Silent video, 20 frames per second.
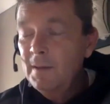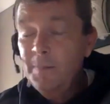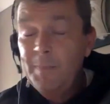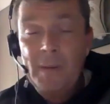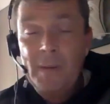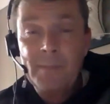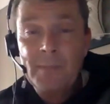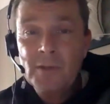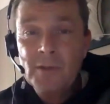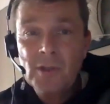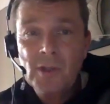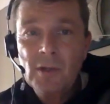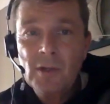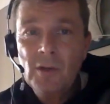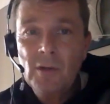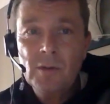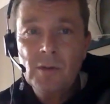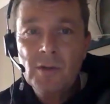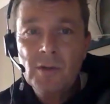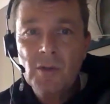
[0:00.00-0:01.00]
Pembrokeshire
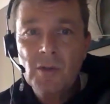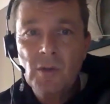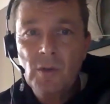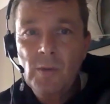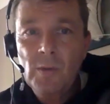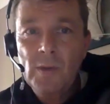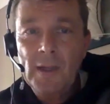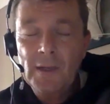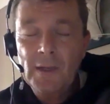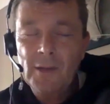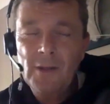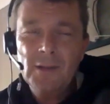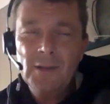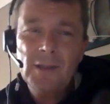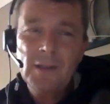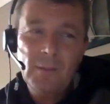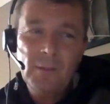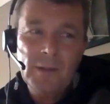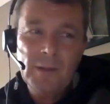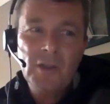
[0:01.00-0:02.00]
coast so well. Not
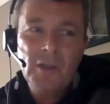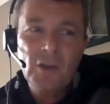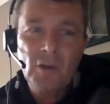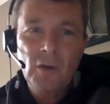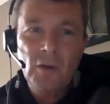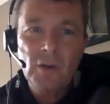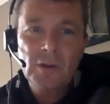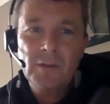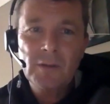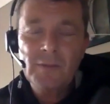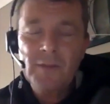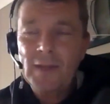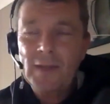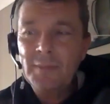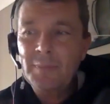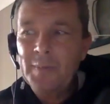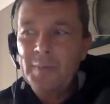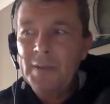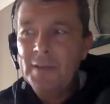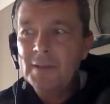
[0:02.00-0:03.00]
that we're short of
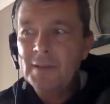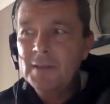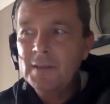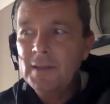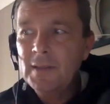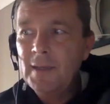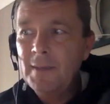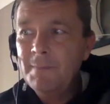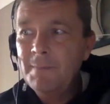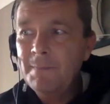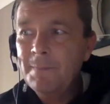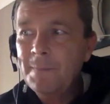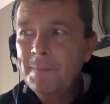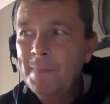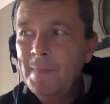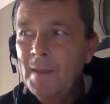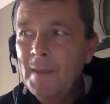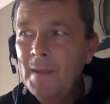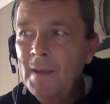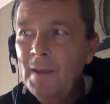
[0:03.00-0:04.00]
that, but
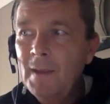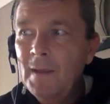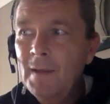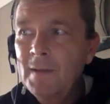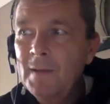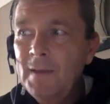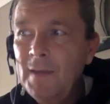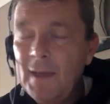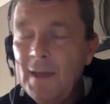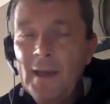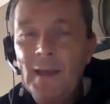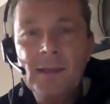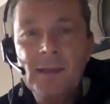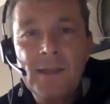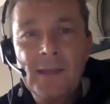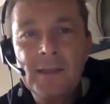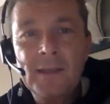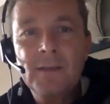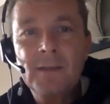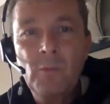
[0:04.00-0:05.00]
yeah, I'd
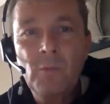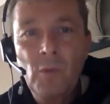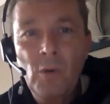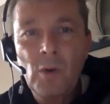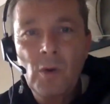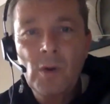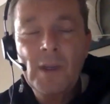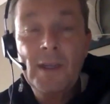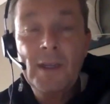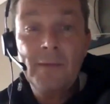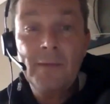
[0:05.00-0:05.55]
like to walk it and